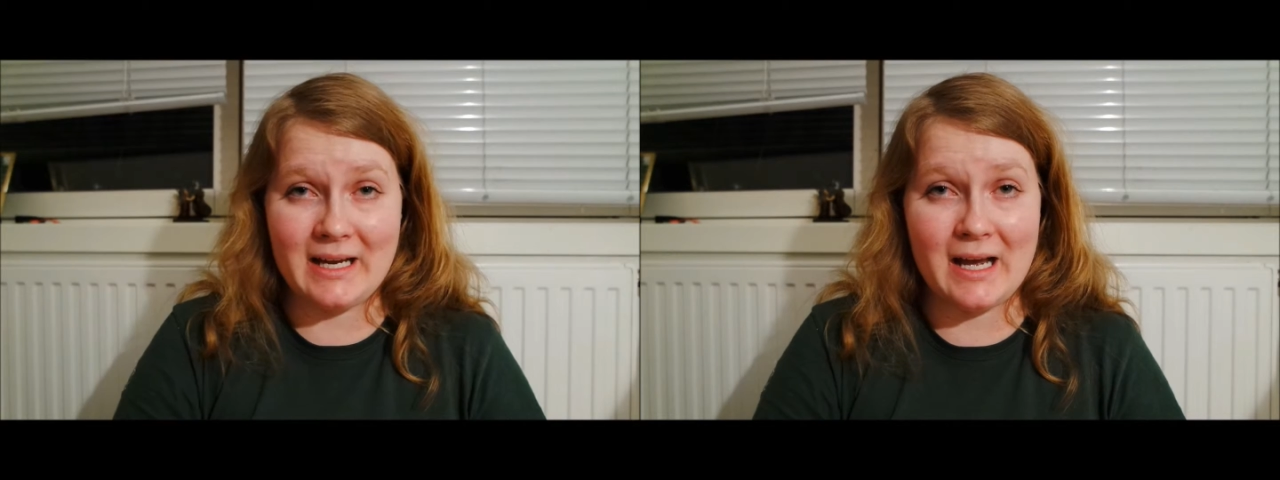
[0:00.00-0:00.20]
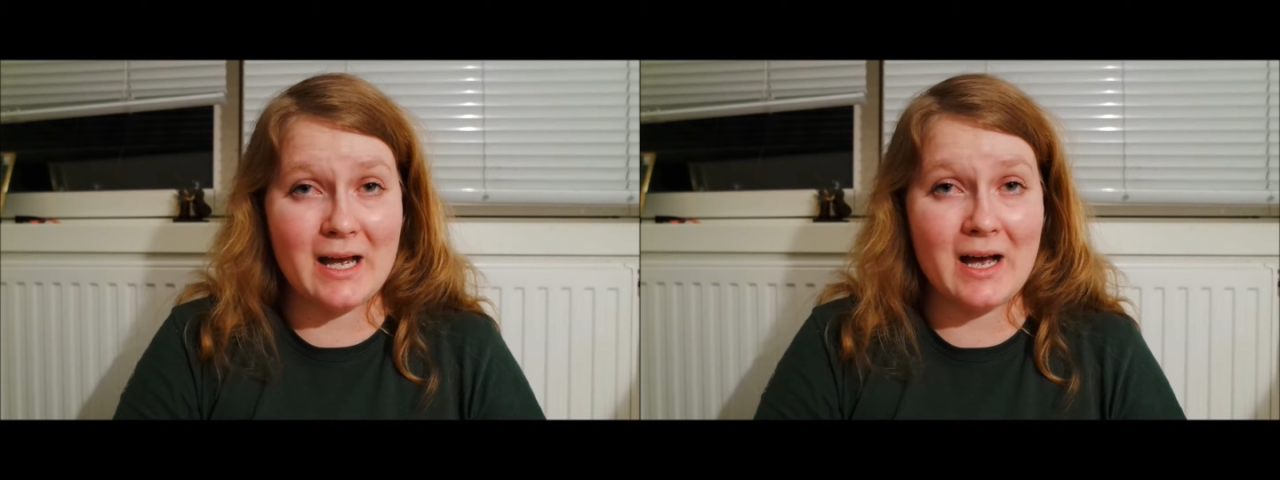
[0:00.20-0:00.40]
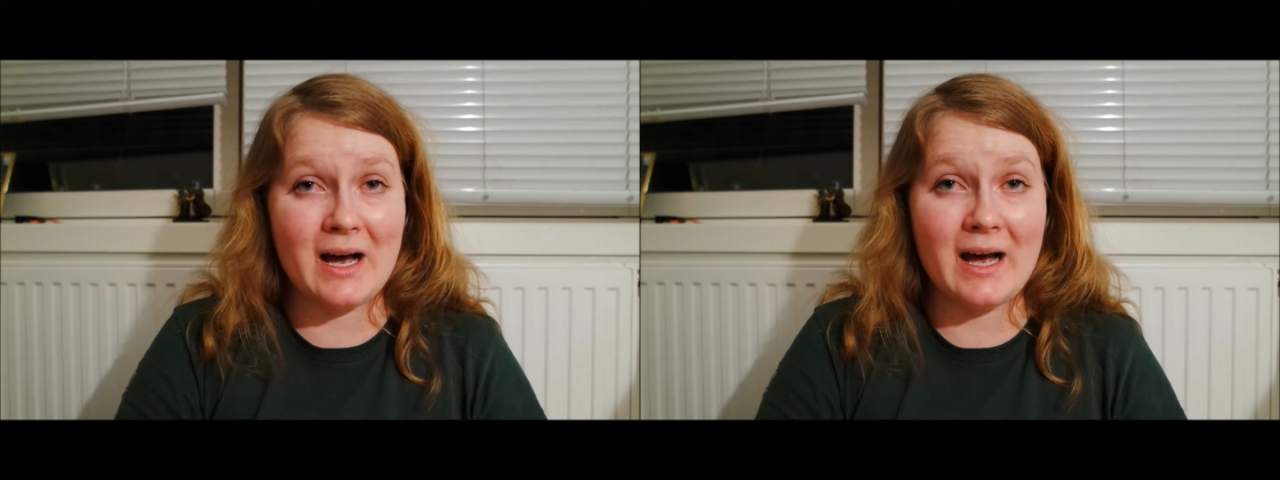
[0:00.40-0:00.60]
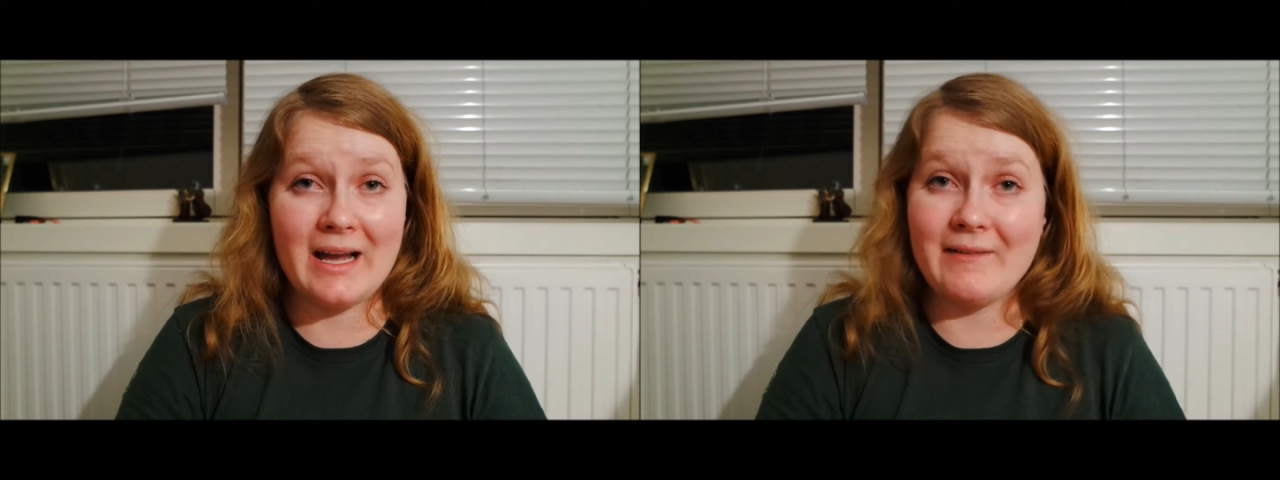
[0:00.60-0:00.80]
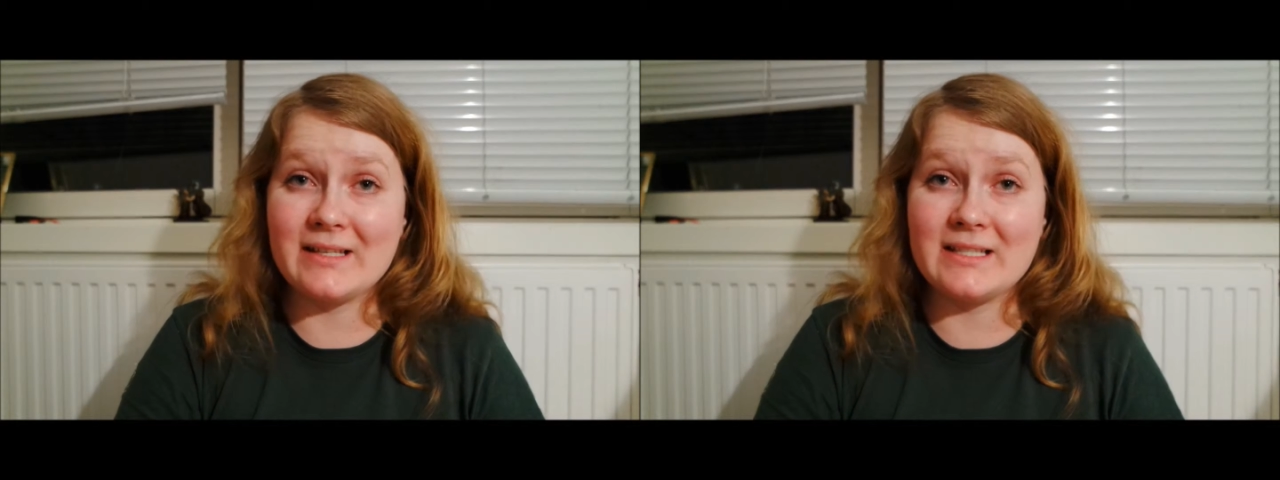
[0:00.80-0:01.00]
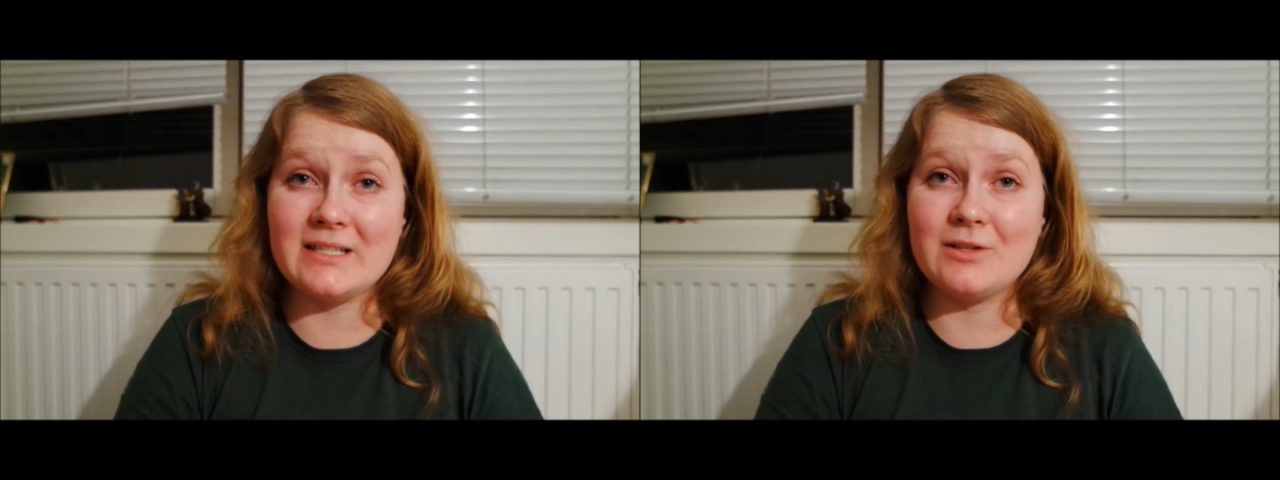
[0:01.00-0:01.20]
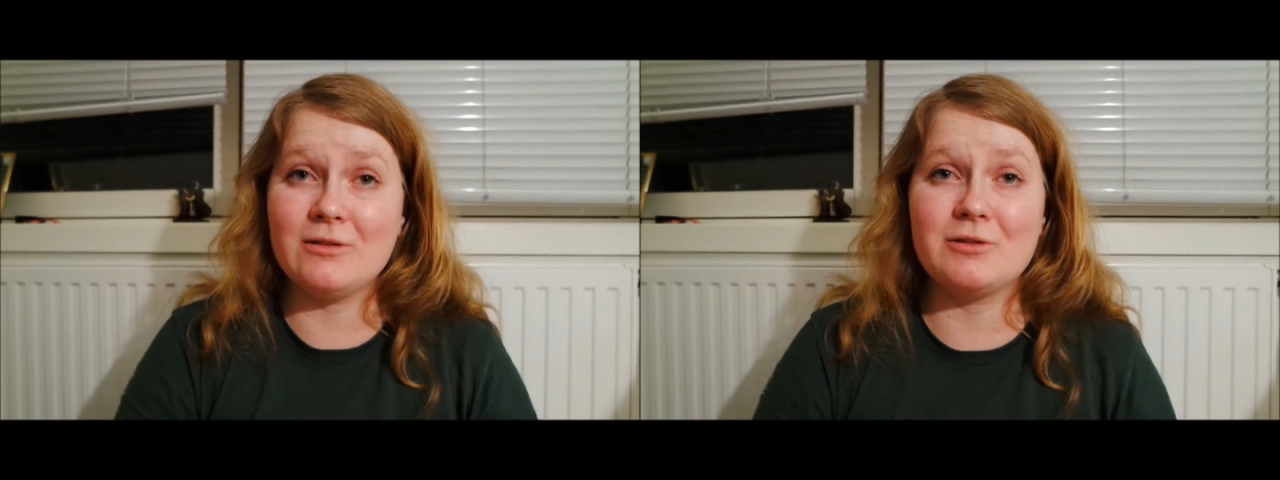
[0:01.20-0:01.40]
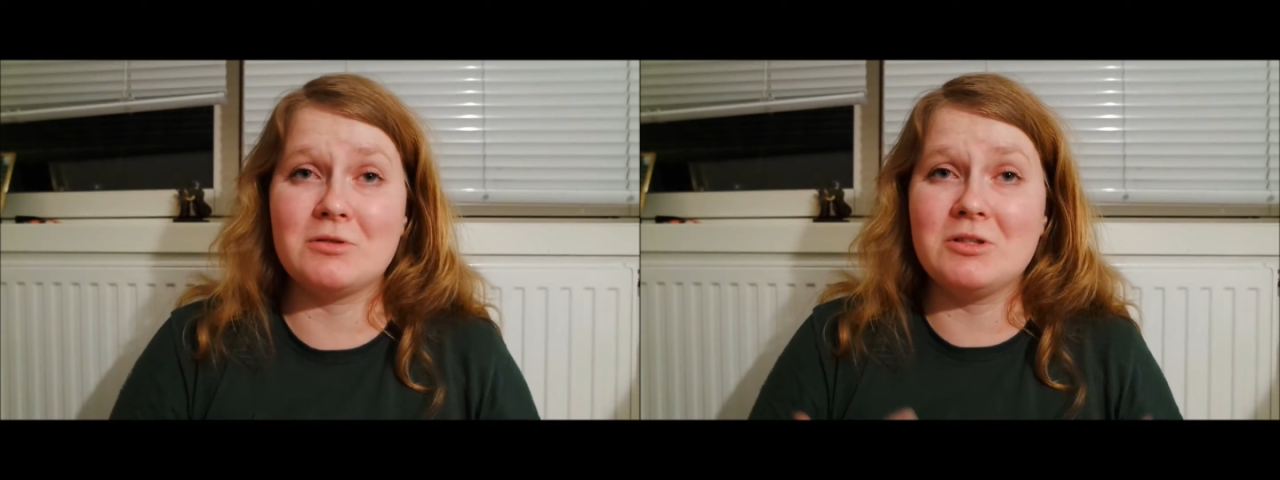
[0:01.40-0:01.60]
I have a tendency
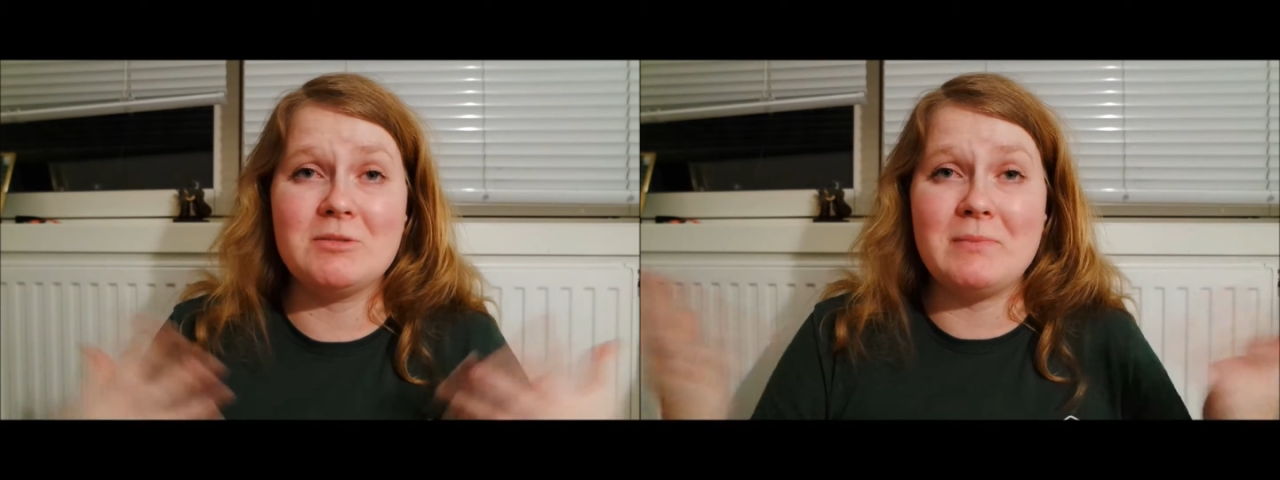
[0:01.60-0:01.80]
to lose